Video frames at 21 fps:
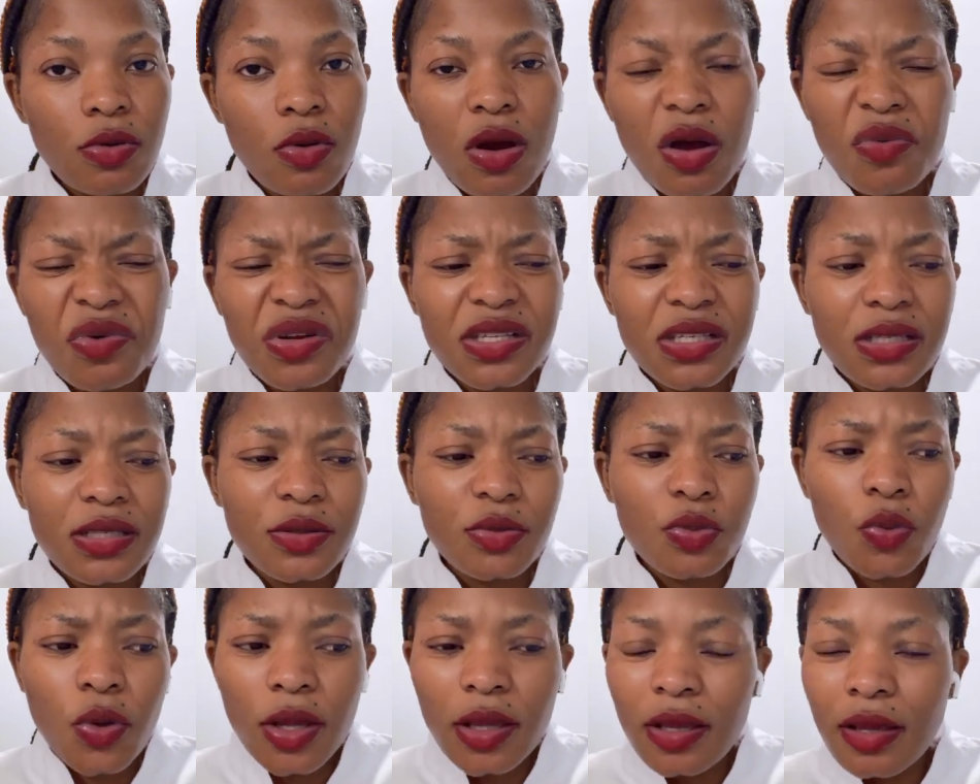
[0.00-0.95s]
so I was
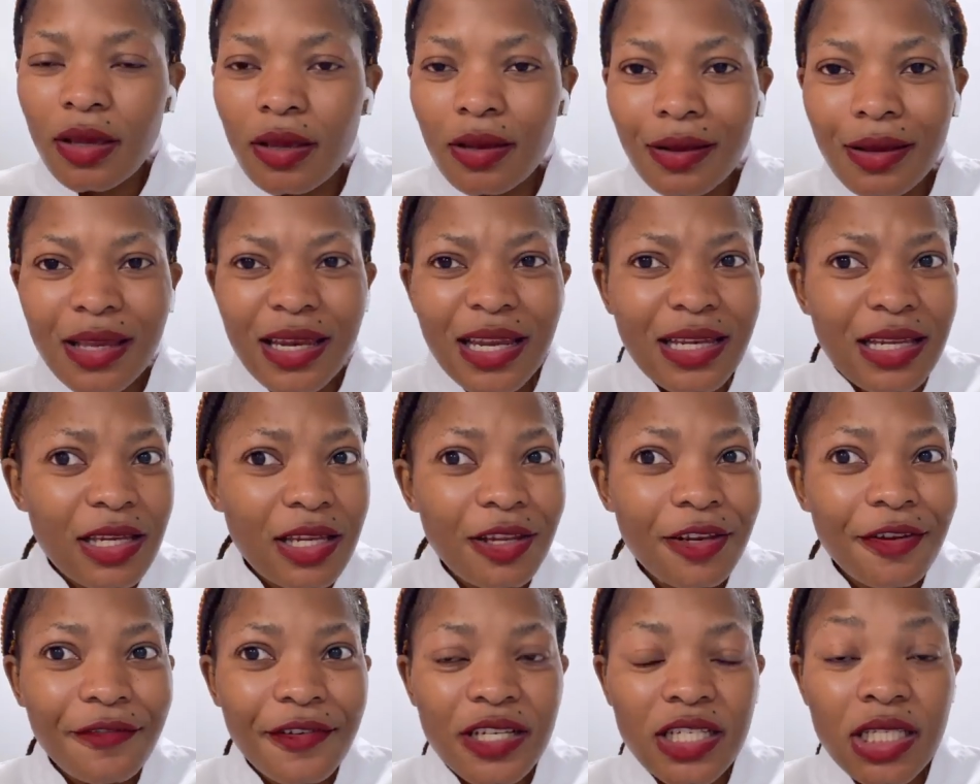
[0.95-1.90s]
working and I
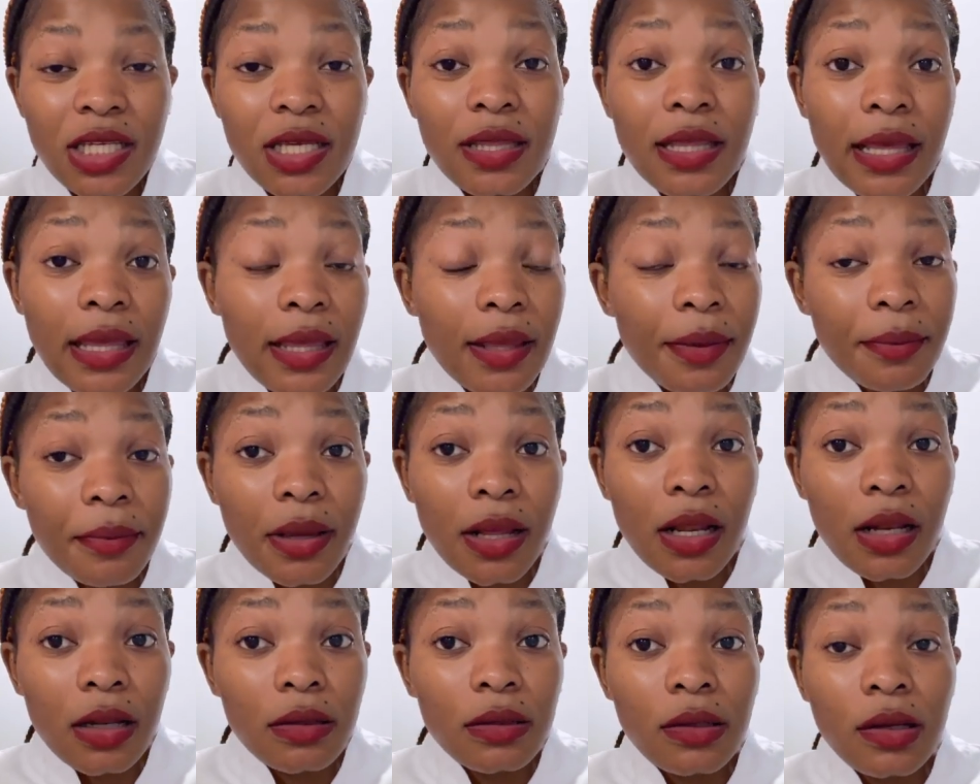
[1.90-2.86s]
didn't even see the
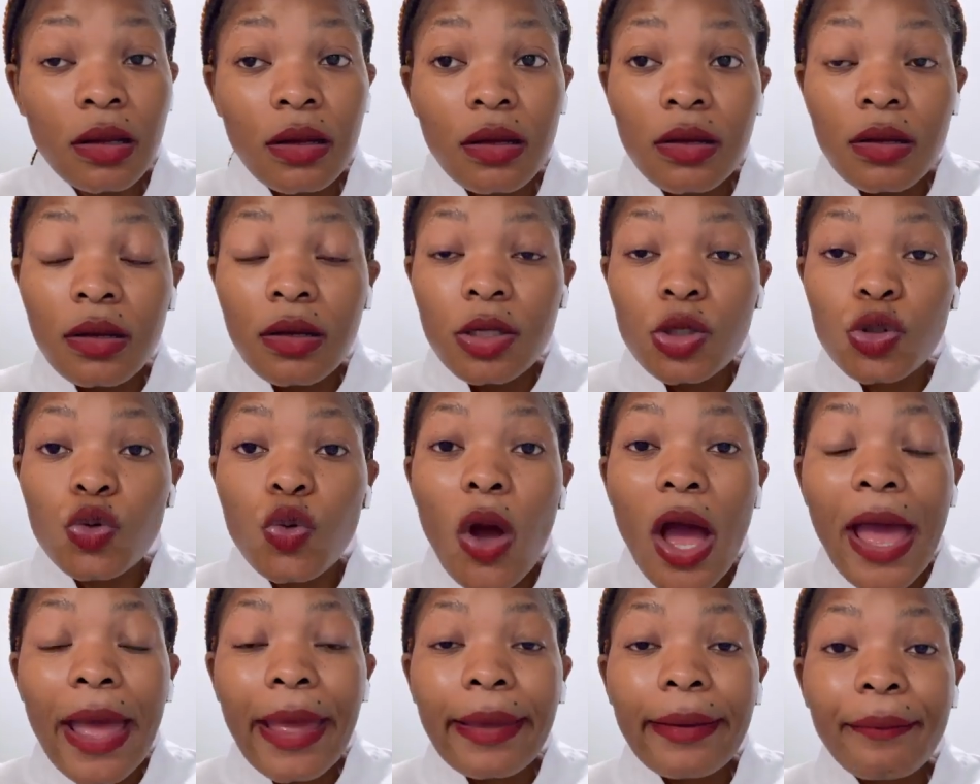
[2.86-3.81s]
email, so
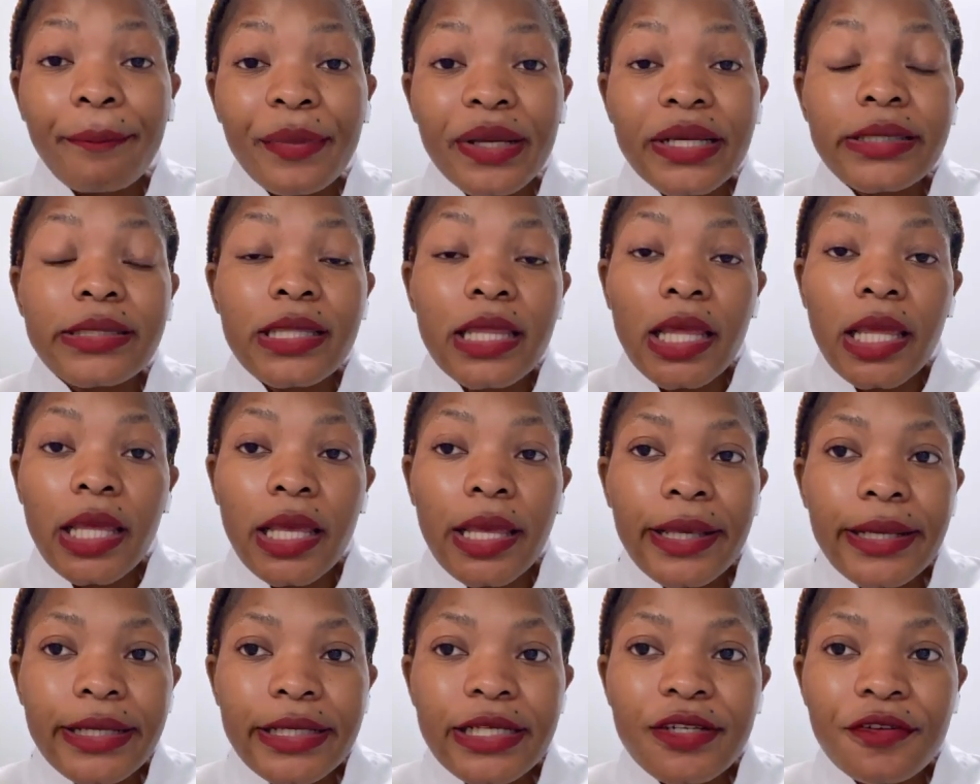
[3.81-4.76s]
I missed the
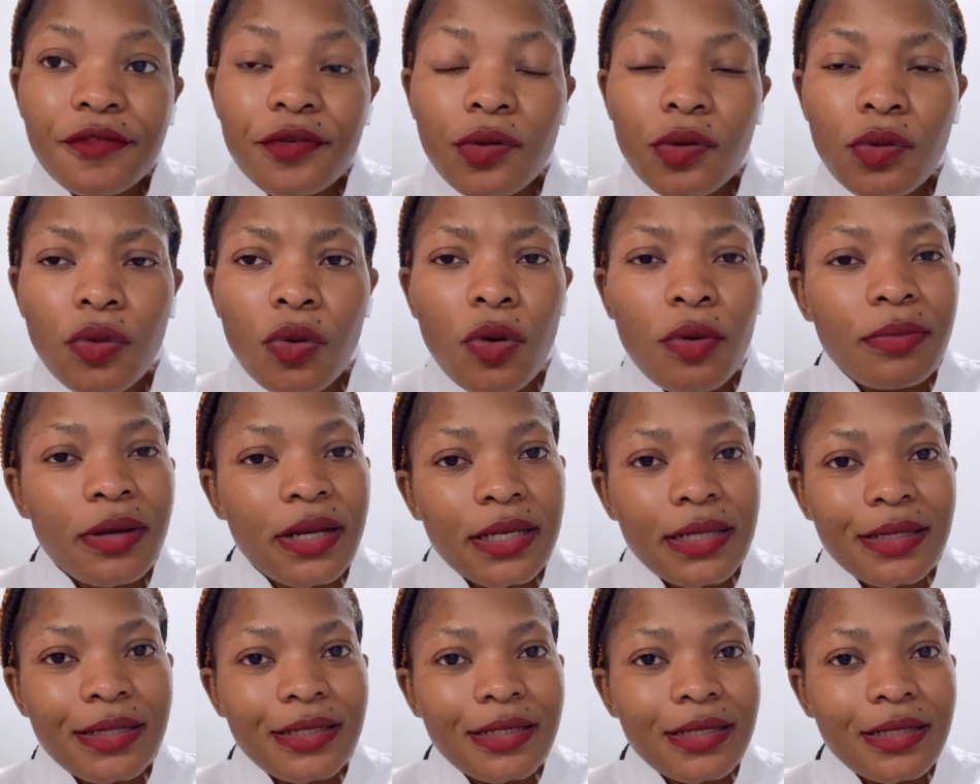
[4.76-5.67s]
interview. But